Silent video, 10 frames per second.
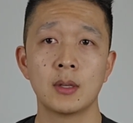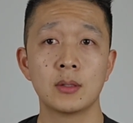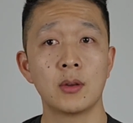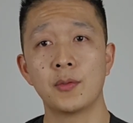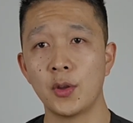
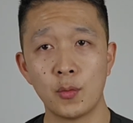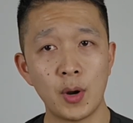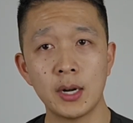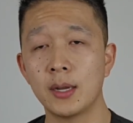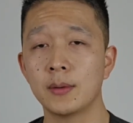So if you're a
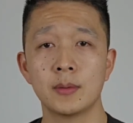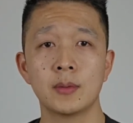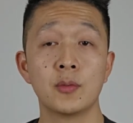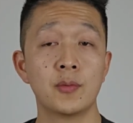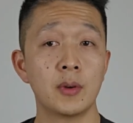runner,
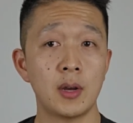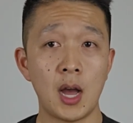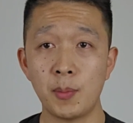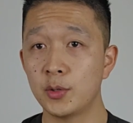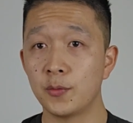you've
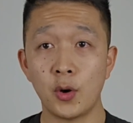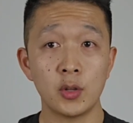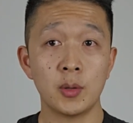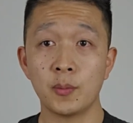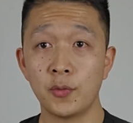upped your
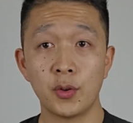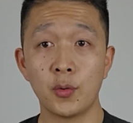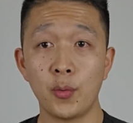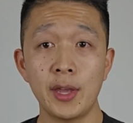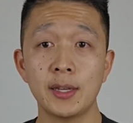volume for
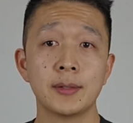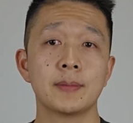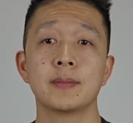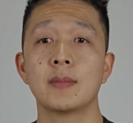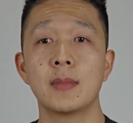the week,
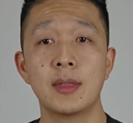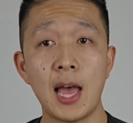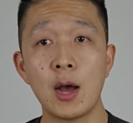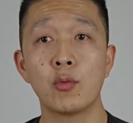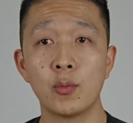
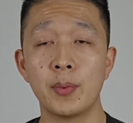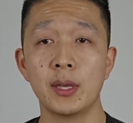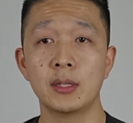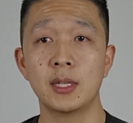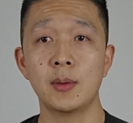that will
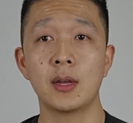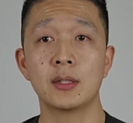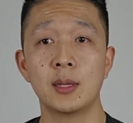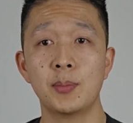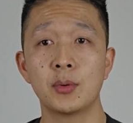be a
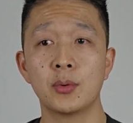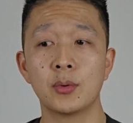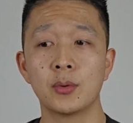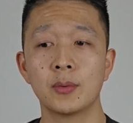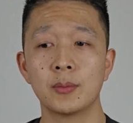
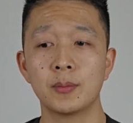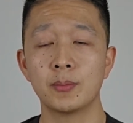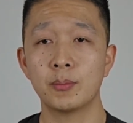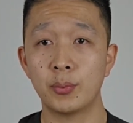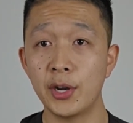typical
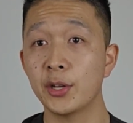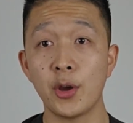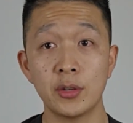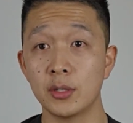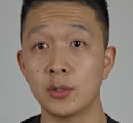
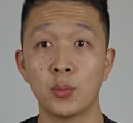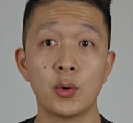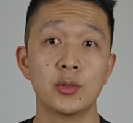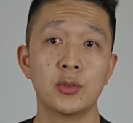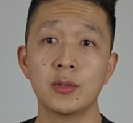precursor
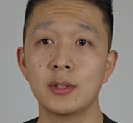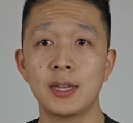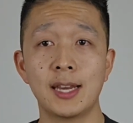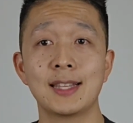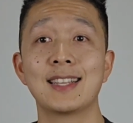towards you
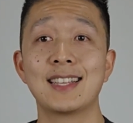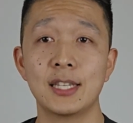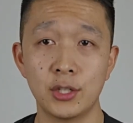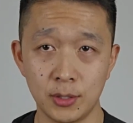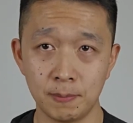getting the
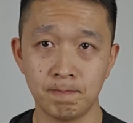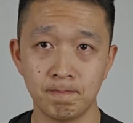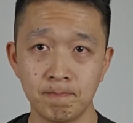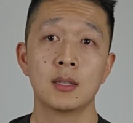condition.